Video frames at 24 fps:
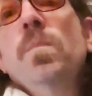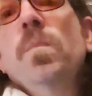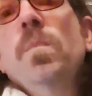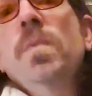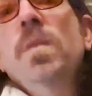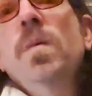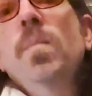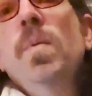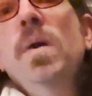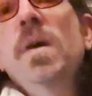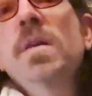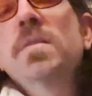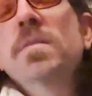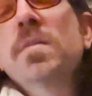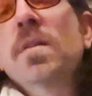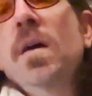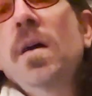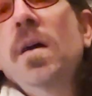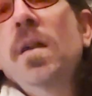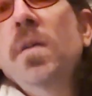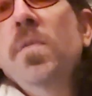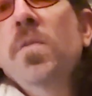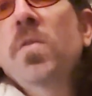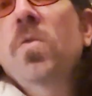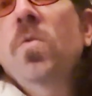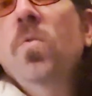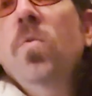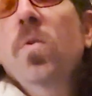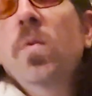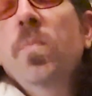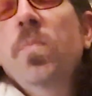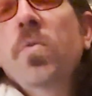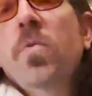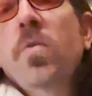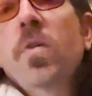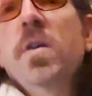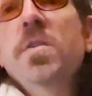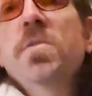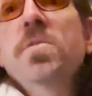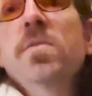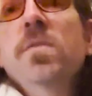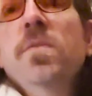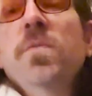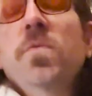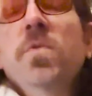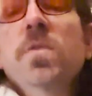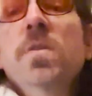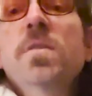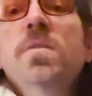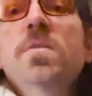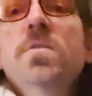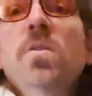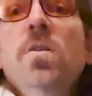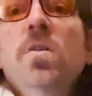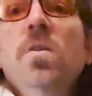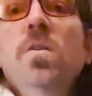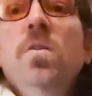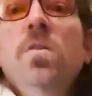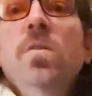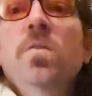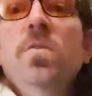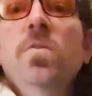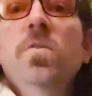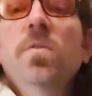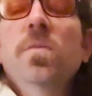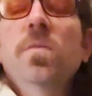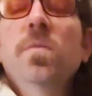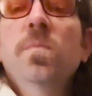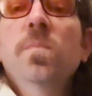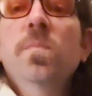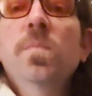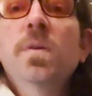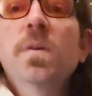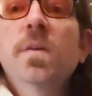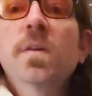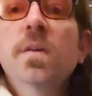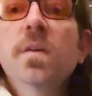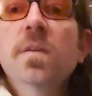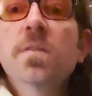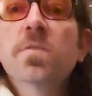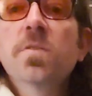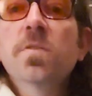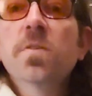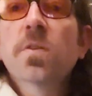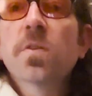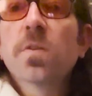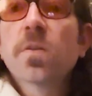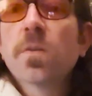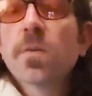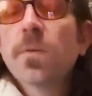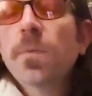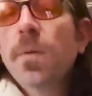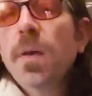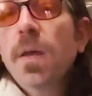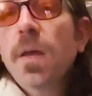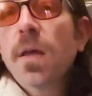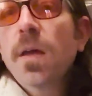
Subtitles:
The bass line and the chord progression for this song couldn't be easier.